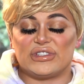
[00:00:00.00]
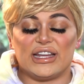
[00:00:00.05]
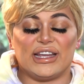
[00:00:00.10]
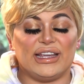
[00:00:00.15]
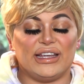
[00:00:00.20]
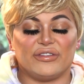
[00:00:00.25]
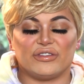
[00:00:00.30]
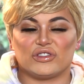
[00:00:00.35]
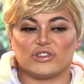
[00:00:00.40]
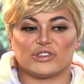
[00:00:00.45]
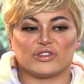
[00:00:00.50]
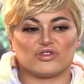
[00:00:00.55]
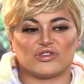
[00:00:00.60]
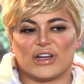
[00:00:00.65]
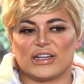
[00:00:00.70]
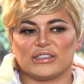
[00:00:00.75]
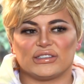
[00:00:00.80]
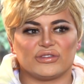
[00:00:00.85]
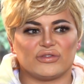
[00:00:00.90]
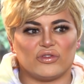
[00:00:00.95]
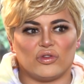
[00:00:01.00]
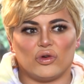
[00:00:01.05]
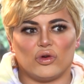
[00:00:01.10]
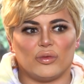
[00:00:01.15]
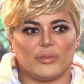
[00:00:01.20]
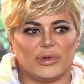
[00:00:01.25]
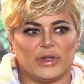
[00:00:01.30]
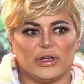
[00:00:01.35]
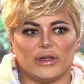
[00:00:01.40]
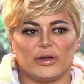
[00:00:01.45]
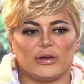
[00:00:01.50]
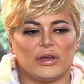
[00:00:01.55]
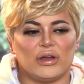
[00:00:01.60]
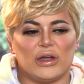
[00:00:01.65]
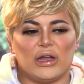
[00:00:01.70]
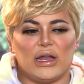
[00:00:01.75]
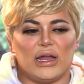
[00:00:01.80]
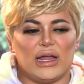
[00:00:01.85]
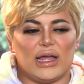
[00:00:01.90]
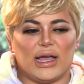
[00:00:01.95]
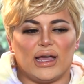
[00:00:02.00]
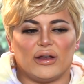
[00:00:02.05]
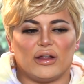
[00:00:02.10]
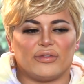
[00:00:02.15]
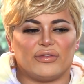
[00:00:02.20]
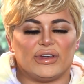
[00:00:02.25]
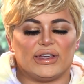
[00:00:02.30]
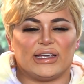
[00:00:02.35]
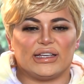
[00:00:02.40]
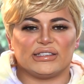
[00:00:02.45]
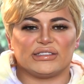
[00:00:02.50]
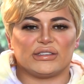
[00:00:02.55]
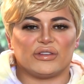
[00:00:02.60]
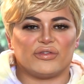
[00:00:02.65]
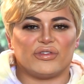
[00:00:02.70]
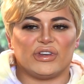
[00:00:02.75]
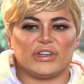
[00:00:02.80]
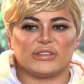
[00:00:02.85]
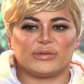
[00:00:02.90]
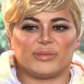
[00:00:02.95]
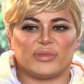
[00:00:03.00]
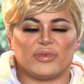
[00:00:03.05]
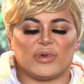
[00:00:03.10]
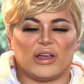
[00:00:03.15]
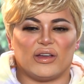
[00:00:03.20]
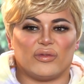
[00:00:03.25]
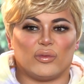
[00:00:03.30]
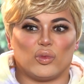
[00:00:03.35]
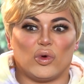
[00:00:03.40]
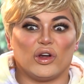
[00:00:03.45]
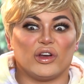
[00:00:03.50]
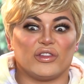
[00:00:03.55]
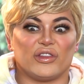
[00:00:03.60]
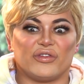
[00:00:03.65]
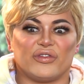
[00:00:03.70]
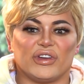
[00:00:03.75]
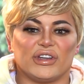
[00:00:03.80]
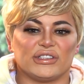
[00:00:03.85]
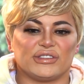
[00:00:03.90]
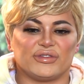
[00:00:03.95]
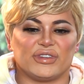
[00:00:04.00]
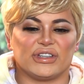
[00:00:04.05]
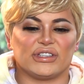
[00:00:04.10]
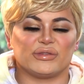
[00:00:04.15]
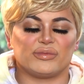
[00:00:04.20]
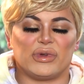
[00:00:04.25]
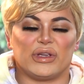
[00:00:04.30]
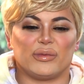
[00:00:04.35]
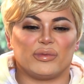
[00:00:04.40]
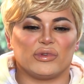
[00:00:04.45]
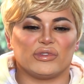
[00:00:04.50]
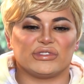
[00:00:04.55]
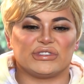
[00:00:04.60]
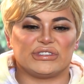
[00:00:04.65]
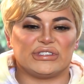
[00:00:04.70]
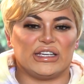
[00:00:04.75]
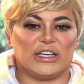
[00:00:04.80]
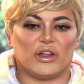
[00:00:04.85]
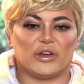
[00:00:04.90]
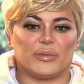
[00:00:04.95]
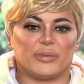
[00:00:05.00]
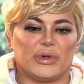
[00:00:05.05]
Teeth just transform you. And I think it's one of the first things people see on a